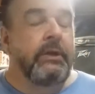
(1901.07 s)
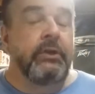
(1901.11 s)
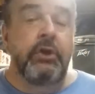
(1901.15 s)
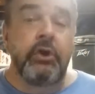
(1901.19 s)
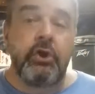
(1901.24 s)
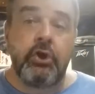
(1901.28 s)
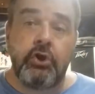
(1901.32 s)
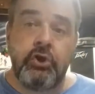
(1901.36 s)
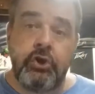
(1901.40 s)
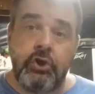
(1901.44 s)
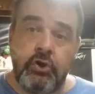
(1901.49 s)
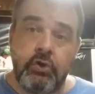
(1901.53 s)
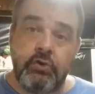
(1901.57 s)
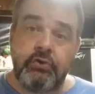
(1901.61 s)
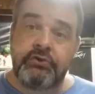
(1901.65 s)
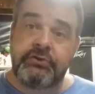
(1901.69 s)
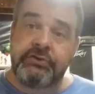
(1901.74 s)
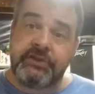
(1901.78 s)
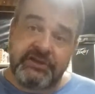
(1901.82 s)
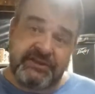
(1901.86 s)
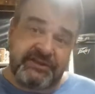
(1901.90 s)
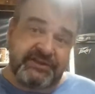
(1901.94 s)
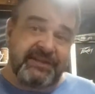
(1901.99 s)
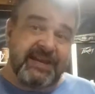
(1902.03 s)
Do you
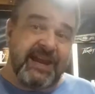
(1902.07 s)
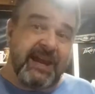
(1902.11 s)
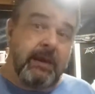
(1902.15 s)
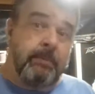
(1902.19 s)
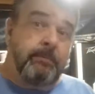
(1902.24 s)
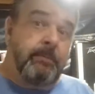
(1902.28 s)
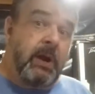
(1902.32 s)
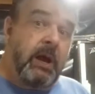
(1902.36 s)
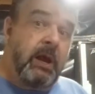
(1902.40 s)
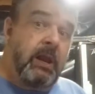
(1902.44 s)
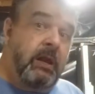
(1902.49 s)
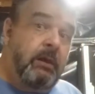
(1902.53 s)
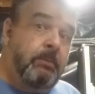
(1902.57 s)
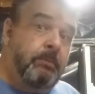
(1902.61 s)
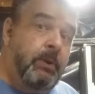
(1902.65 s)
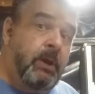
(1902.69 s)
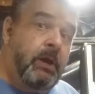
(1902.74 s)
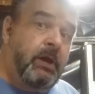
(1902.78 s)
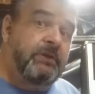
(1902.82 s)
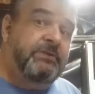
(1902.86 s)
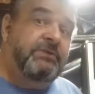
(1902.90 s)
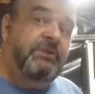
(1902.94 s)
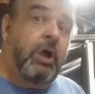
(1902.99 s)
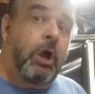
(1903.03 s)
use the same Poly
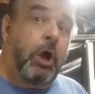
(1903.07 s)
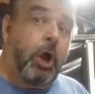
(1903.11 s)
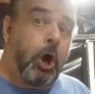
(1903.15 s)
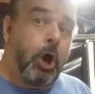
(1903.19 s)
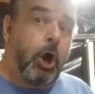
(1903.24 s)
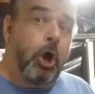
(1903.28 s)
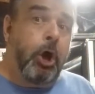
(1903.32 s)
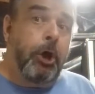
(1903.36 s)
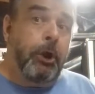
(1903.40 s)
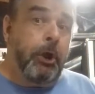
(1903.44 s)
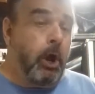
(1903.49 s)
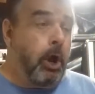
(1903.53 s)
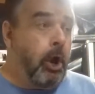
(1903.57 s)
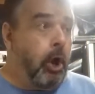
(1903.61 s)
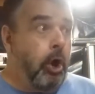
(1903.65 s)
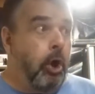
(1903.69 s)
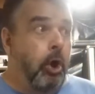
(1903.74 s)
Plus on